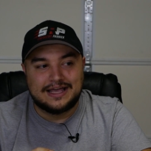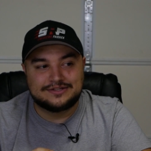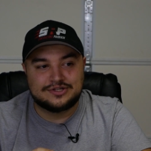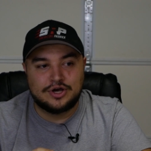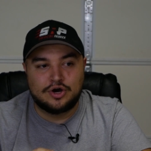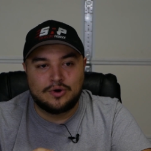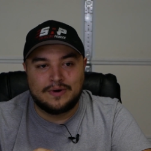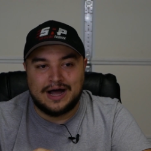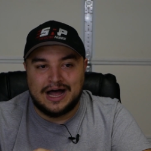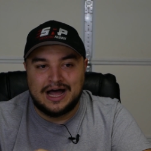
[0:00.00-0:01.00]

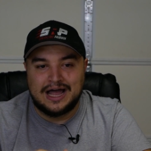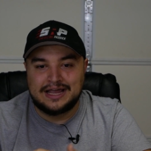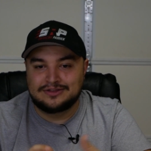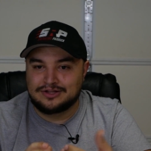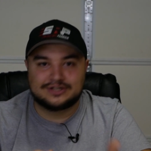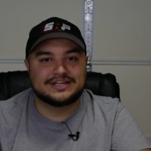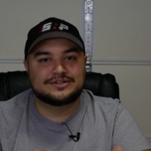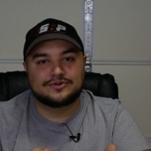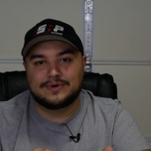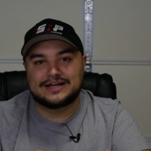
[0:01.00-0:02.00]
So I looked
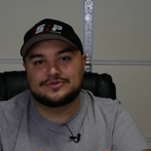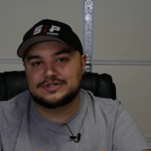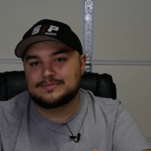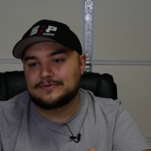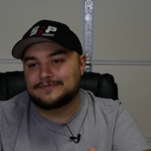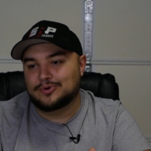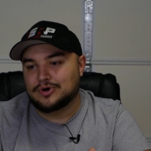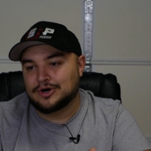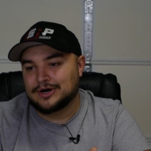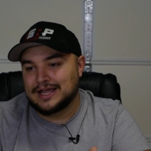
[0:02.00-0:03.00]
into Gran Turismo
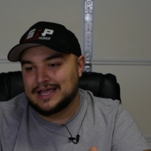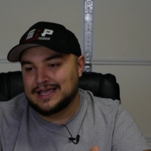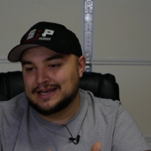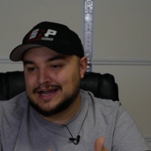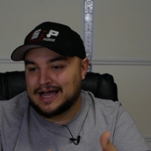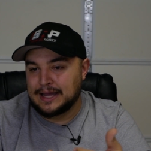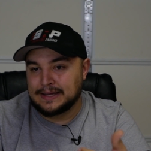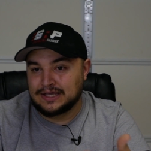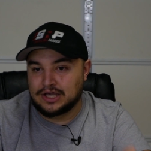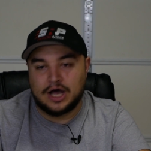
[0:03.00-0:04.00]
four and I
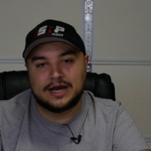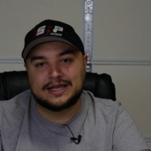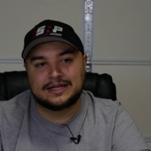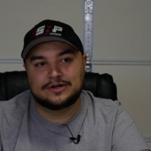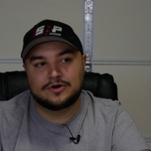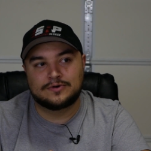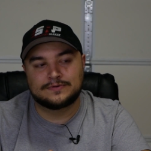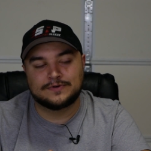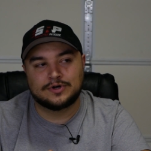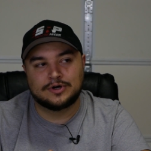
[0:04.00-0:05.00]
got it
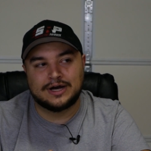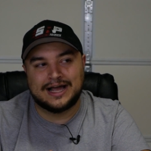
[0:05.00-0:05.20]
over,